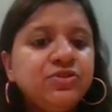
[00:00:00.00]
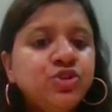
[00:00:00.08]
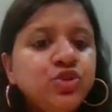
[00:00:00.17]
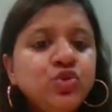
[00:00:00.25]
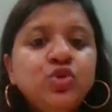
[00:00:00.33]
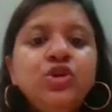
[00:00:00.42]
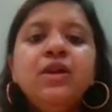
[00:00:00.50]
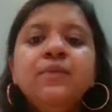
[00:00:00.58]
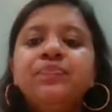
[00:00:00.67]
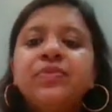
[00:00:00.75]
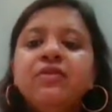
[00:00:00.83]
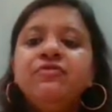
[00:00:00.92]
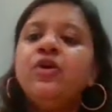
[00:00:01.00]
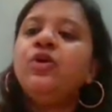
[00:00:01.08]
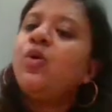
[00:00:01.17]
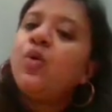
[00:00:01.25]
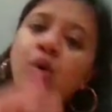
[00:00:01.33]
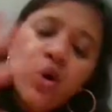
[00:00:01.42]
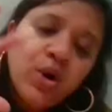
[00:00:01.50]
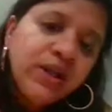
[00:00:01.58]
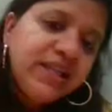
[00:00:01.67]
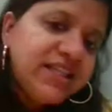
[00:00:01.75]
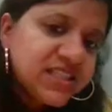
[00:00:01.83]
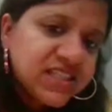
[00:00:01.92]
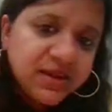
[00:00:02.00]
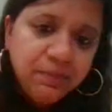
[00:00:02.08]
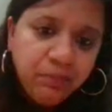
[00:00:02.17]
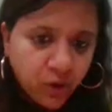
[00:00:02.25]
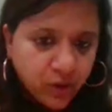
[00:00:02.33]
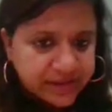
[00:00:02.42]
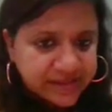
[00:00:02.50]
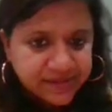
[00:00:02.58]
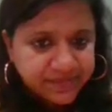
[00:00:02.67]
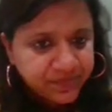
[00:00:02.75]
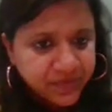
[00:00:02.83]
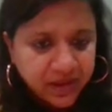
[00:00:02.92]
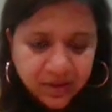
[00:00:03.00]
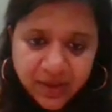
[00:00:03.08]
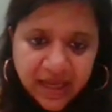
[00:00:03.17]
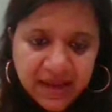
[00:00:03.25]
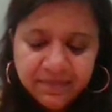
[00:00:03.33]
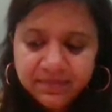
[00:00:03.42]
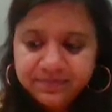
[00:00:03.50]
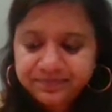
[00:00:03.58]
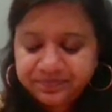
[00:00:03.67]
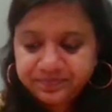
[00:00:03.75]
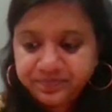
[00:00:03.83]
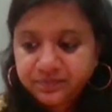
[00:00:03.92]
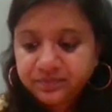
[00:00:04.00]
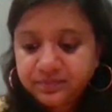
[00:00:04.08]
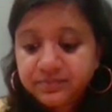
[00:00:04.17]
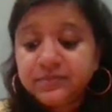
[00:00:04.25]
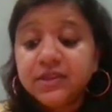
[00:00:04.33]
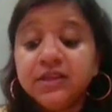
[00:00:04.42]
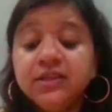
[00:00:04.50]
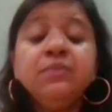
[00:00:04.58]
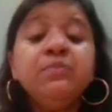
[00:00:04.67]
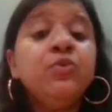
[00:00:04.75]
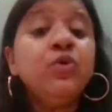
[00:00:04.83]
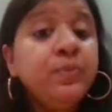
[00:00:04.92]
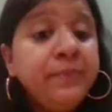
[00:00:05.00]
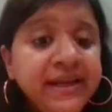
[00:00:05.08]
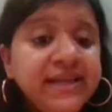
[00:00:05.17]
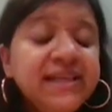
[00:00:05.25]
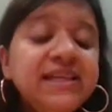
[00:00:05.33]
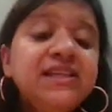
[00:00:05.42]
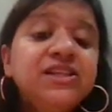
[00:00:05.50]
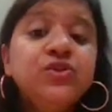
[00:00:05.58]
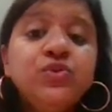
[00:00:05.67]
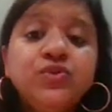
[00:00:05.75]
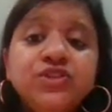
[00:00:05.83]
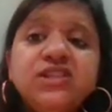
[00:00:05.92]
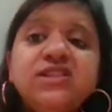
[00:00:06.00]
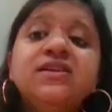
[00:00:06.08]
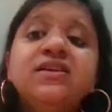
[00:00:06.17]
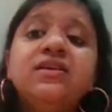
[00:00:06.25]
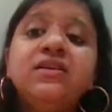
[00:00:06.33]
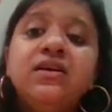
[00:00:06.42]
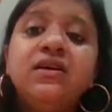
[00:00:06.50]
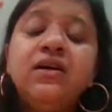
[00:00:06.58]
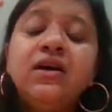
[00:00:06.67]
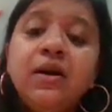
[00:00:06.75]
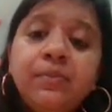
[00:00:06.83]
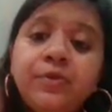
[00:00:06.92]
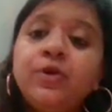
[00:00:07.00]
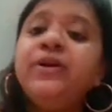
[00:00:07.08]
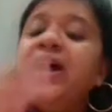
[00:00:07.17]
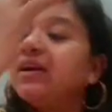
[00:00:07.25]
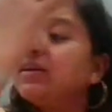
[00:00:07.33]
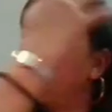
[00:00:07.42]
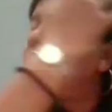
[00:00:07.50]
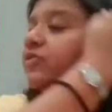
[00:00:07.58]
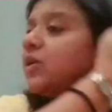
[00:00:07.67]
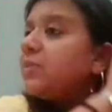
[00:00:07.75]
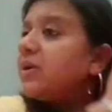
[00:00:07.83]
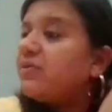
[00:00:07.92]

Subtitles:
tool for all its employees. Okay, the moment it uses a product from a